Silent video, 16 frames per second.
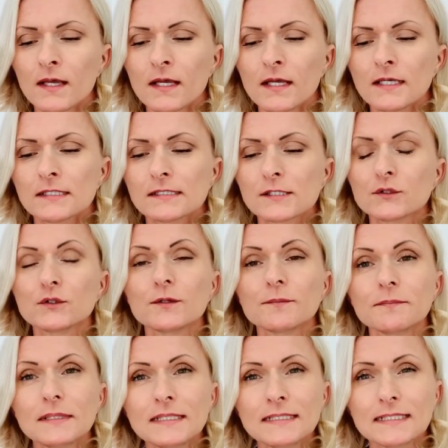So the
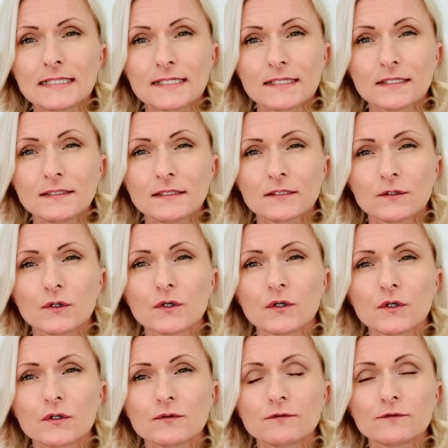meaning
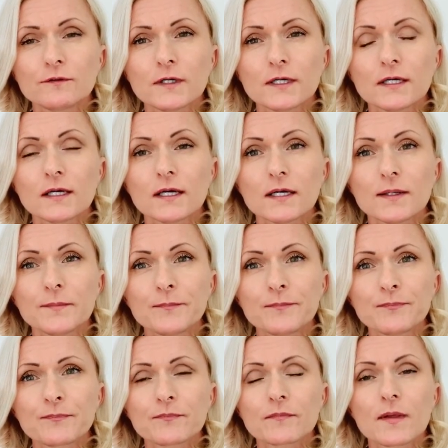of
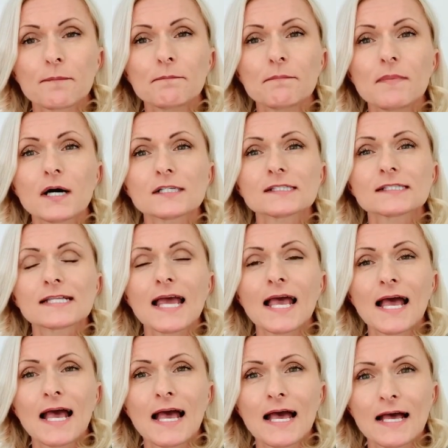must
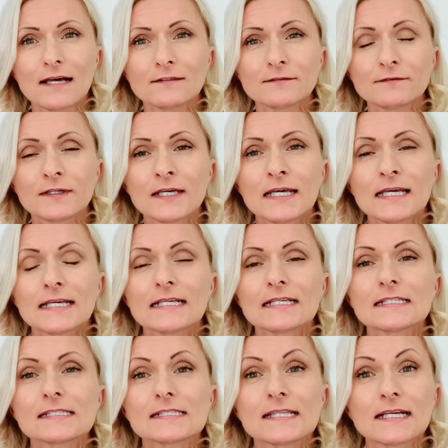have is
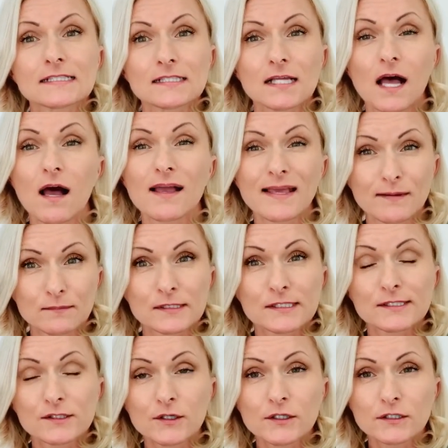that I am
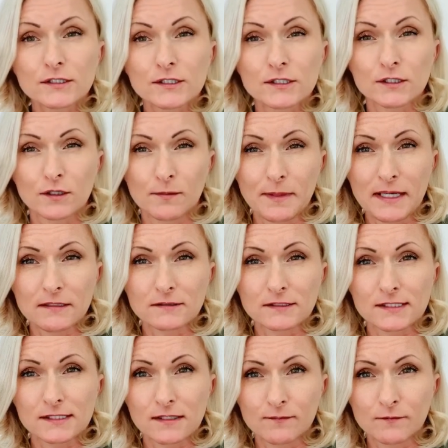certain about
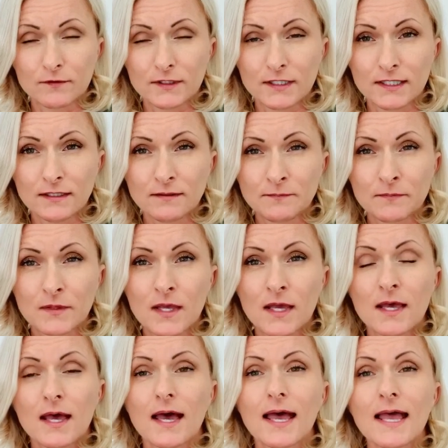something,
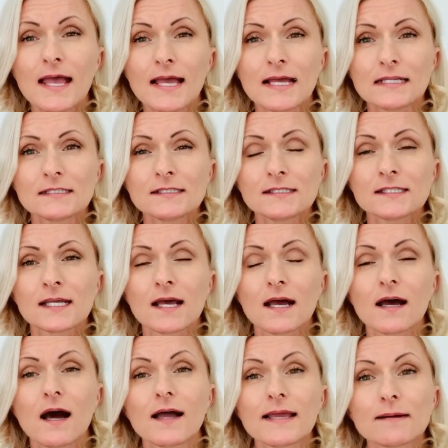and
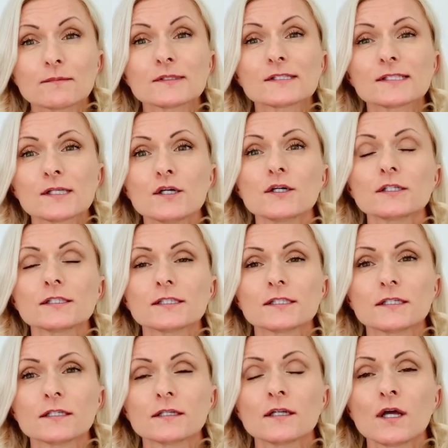I am
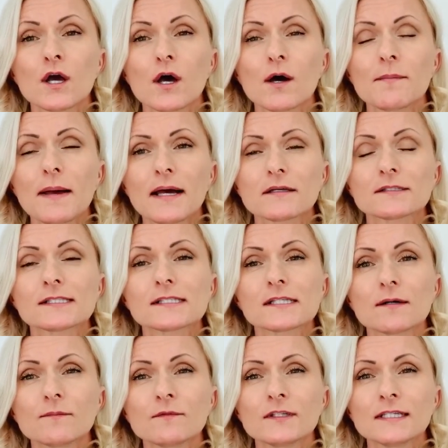certain about
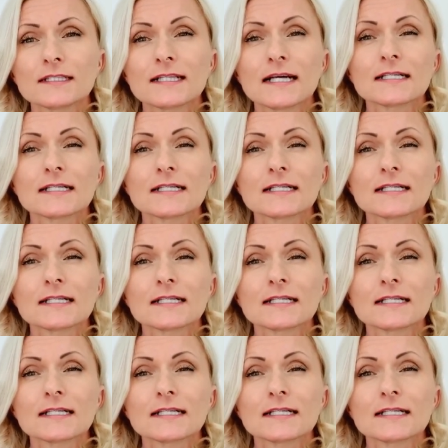something that